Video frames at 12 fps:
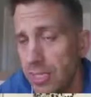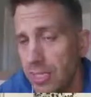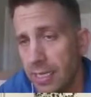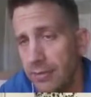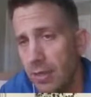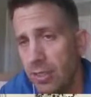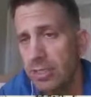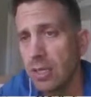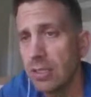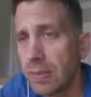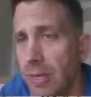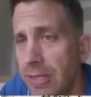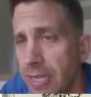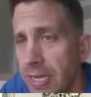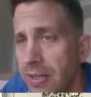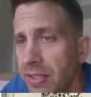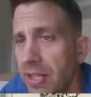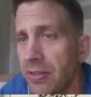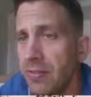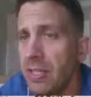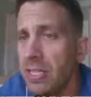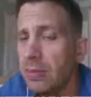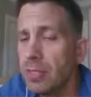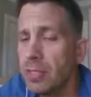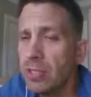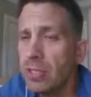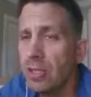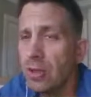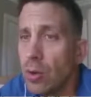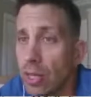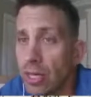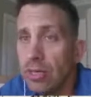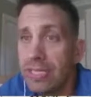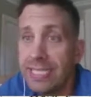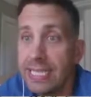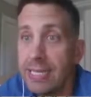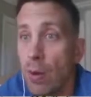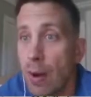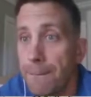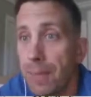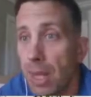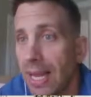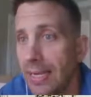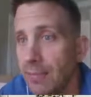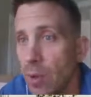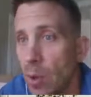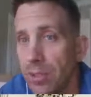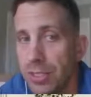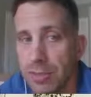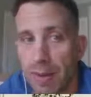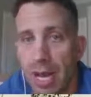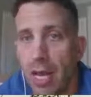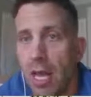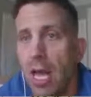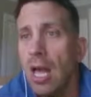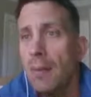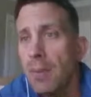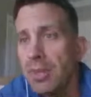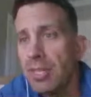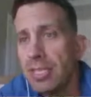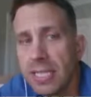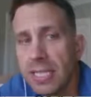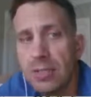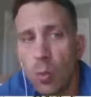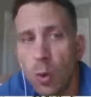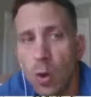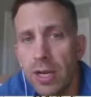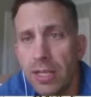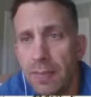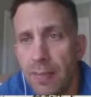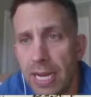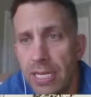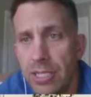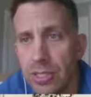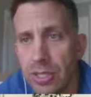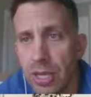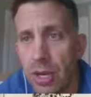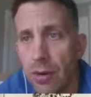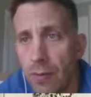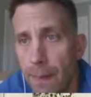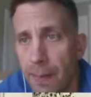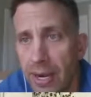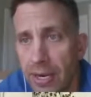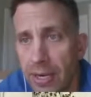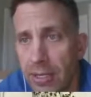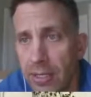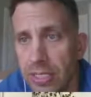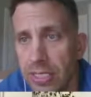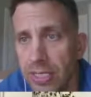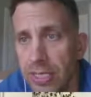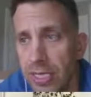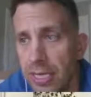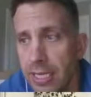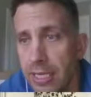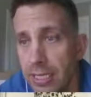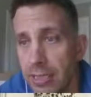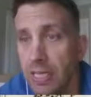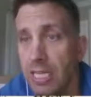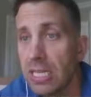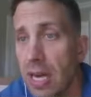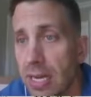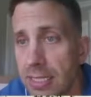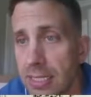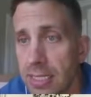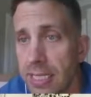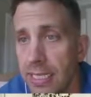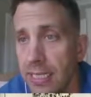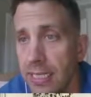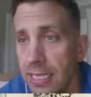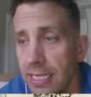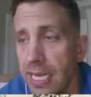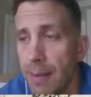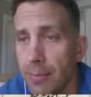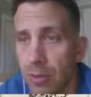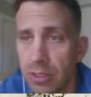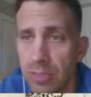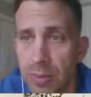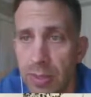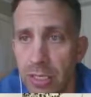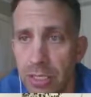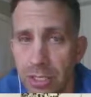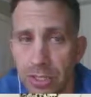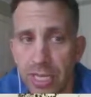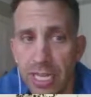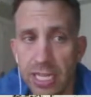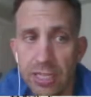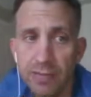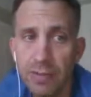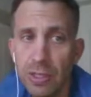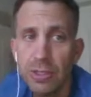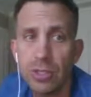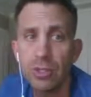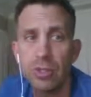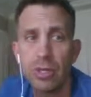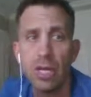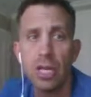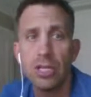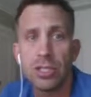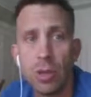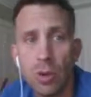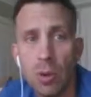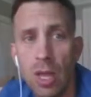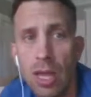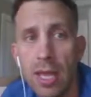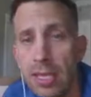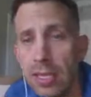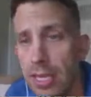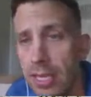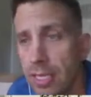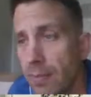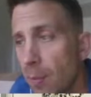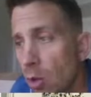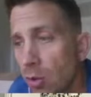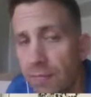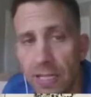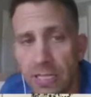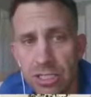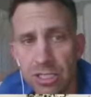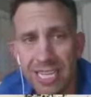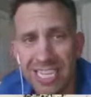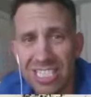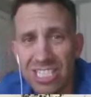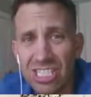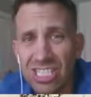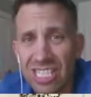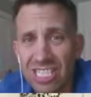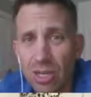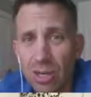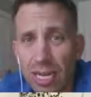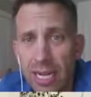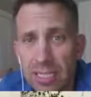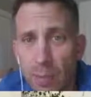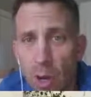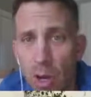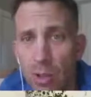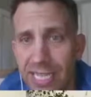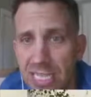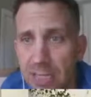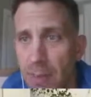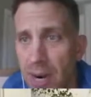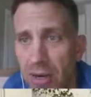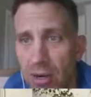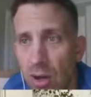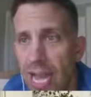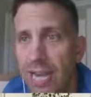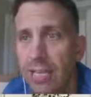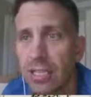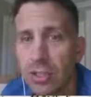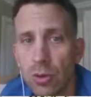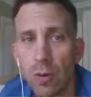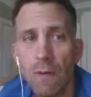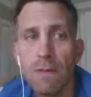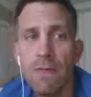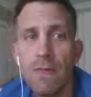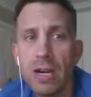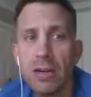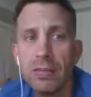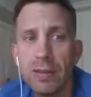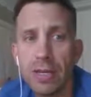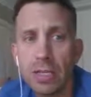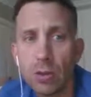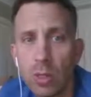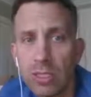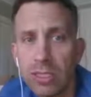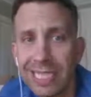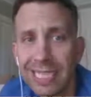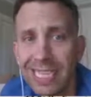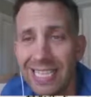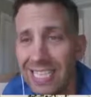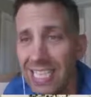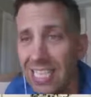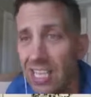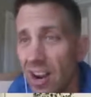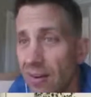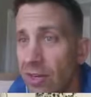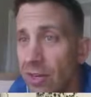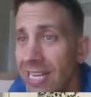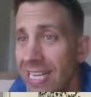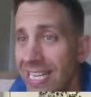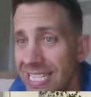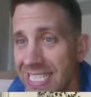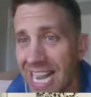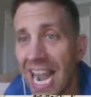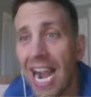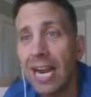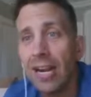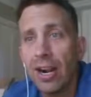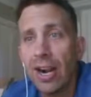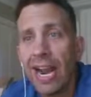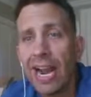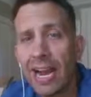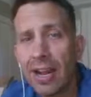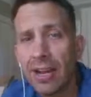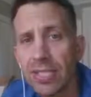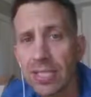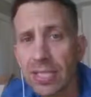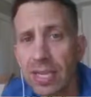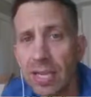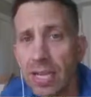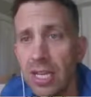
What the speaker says: And I've already talked about that in another video, but you can go there and see what black mold is about. But this is one of the major repairs that could be costly in capital expenditures in the future. So the mold infestations, they start out small and they spiral out of control very quickly, and they can cover an entire house.